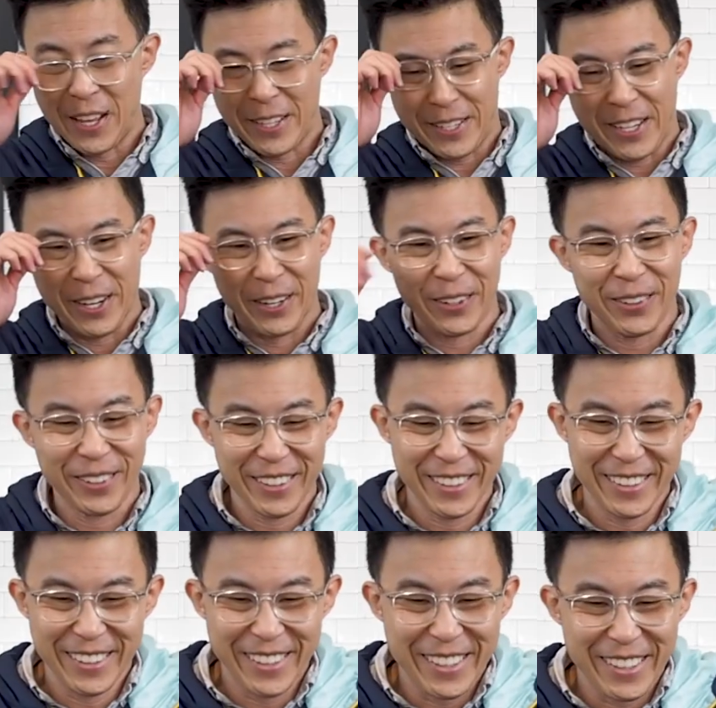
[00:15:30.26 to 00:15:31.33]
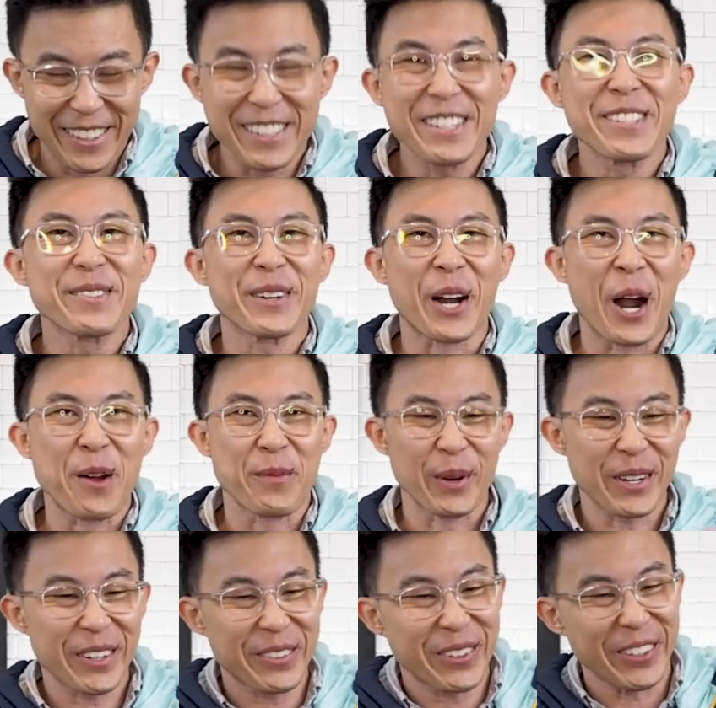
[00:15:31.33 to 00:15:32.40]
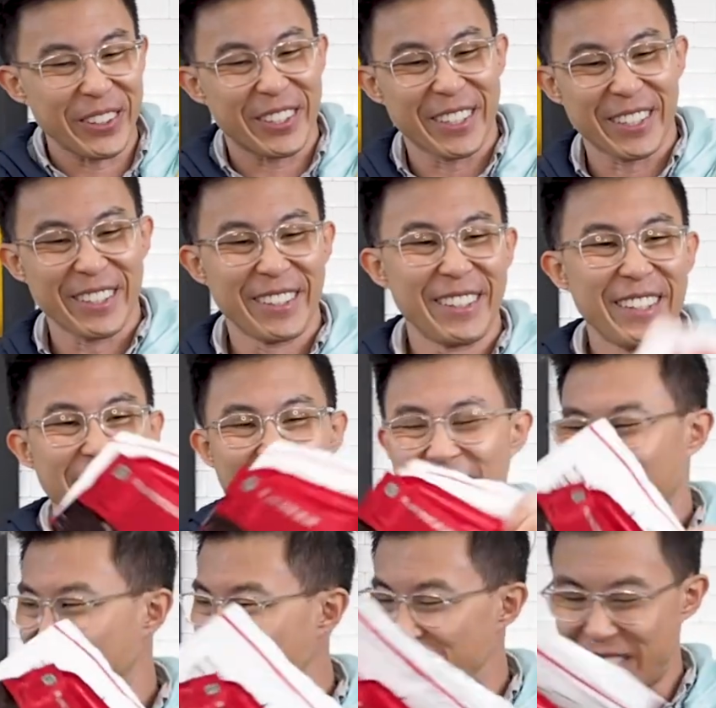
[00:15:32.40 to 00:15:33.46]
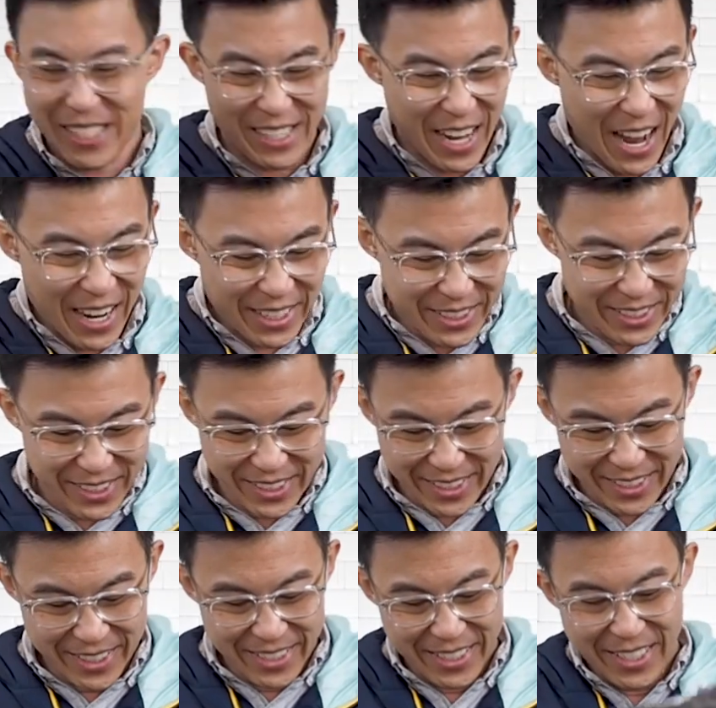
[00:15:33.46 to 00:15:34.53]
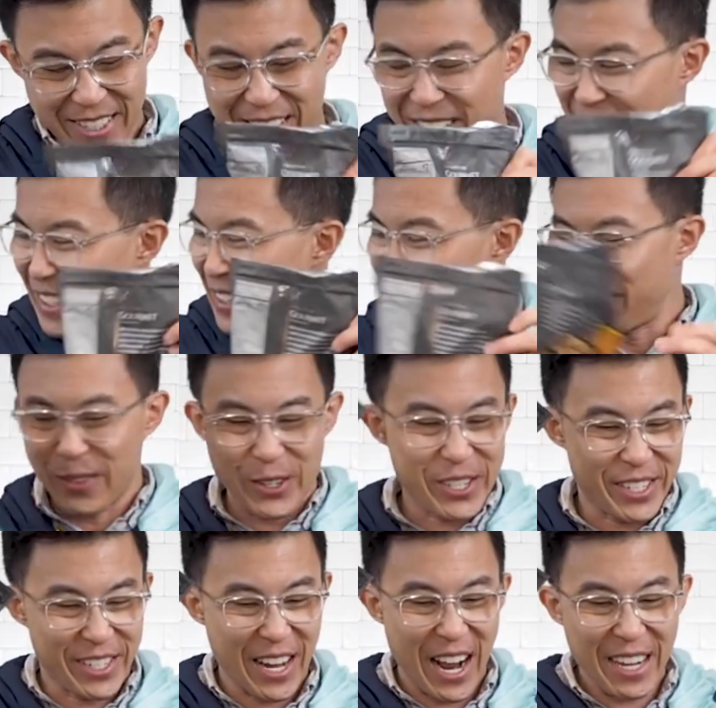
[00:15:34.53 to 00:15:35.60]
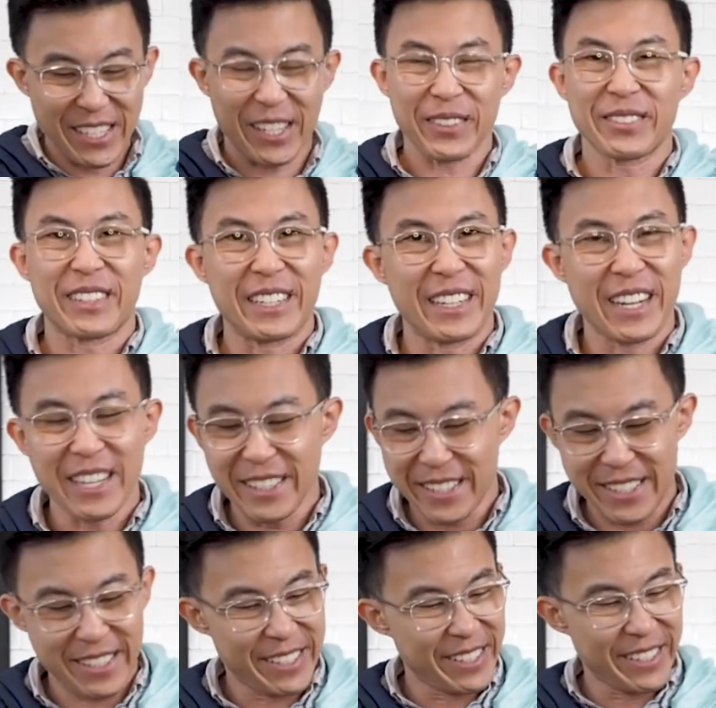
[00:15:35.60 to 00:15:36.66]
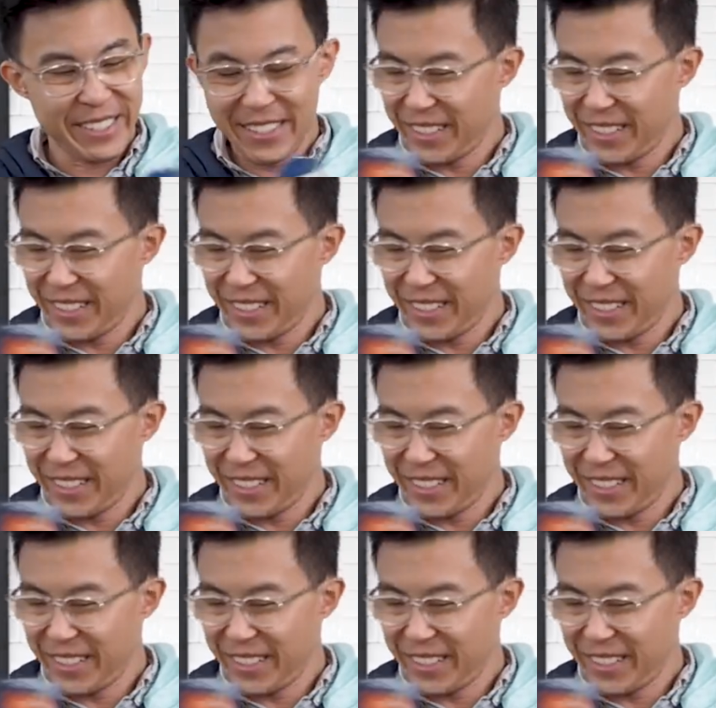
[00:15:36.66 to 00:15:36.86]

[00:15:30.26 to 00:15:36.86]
So this is what I bring to work. Some snacks, more snacks, healthy nuts,